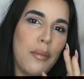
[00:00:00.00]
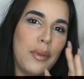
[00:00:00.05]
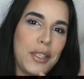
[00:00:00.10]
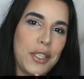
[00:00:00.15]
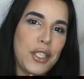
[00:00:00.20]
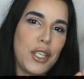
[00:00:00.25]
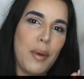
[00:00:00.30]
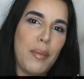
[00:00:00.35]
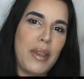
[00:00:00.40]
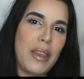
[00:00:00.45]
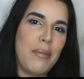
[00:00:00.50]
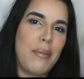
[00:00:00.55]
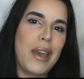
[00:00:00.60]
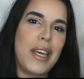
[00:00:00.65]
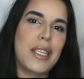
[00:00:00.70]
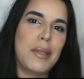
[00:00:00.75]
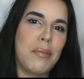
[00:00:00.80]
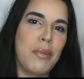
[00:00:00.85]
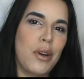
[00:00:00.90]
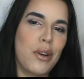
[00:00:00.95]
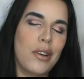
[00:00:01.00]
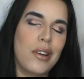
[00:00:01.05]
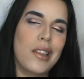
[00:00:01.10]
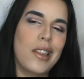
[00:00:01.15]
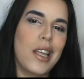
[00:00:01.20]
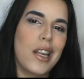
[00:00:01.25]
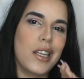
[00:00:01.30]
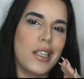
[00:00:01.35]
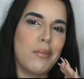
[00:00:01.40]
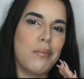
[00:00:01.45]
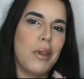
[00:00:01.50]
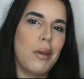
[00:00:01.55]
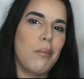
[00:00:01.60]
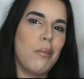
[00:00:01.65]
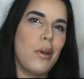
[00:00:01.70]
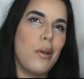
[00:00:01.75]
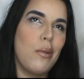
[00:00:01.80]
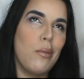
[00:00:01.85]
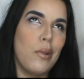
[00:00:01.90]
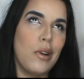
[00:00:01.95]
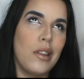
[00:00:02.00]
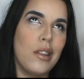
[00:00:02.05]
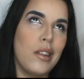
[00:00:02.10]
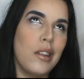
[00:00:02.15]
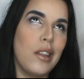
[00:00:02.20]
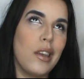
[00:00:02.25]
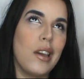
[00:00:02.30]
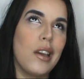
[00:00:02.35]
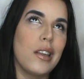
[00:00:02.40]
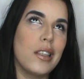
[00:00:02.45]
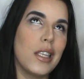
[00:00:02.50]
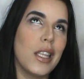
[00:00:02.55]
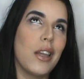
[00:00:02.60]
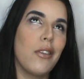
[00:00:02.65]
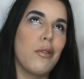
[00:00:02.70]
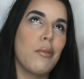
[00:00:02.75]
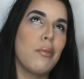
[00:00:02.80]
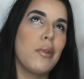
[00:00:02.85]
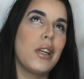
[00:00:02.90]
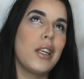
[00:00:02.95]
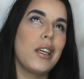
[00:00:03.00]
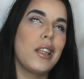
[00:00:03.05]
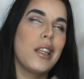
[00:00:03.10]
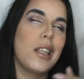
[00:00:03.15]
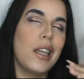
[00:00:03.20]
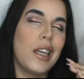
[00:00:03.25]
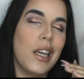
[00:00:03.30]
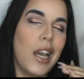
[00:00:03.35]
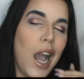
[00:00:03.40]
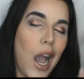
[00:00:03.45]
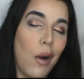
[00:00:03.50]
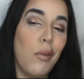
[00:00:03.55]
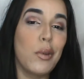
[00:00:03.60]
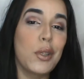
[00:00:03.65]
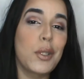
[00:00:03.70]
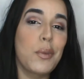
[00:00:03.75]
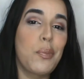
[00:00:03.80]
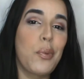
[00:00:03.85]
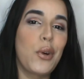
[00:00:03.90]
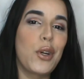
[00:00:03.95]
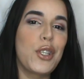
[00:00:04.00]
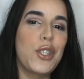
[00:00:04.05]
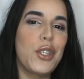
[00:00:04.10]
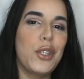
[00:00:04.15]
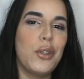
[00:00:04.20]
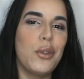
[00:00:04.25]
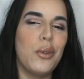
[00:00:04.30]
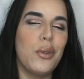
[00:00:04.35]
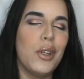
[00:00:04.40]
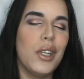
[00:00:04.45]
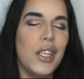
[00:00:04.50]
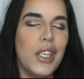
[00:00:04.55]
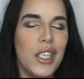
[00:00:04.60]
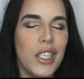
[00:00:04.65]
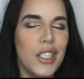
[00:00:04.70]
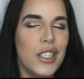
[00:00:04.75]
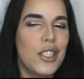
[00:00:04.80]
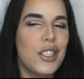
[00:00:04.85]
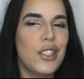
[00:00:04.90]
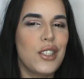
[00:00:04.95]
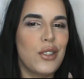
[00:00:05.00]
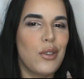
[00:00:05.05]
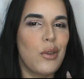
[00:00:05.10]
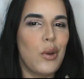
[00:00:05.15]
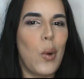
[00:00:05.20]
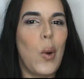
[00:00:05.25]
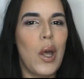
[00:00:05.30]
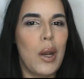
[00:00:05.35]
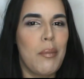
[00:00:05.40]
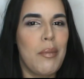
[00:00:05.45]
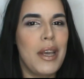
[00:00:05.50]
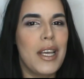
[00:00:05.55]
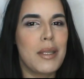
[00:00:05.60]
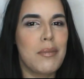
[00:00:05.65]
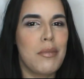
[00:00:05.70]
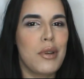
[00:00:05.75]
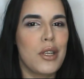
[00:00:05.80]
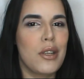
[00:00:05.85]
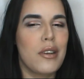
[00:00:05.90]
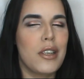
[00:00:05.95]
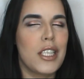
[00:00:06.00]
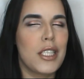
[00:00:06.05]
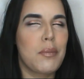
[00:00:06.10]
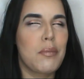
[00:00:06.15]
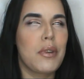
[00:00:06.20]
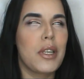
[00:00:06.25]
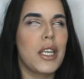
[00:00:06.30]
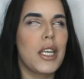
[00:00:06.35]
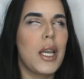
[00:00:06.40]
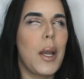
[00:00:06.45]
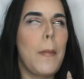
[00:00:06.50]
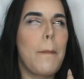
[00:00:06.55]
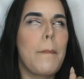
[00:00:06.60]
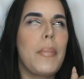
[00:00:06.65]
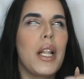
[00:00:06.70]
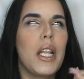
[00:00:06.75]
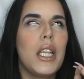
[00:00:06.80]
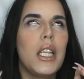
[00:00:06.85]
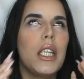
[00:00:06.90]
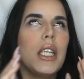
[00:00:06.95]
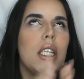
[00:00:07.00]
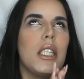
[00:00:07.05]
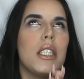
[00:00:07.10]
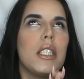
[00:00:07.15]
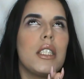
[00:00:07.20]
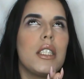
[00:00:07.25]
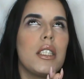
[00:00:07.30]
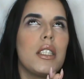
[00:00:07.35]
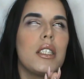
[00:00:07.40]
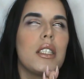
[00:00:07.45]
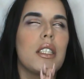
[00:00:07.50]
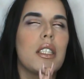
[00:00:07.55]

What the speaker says: Please don't be a mass murderer. That is like my one thing I tell everybody, like, I will support you. Just don't go on a mass murdering spree. Please.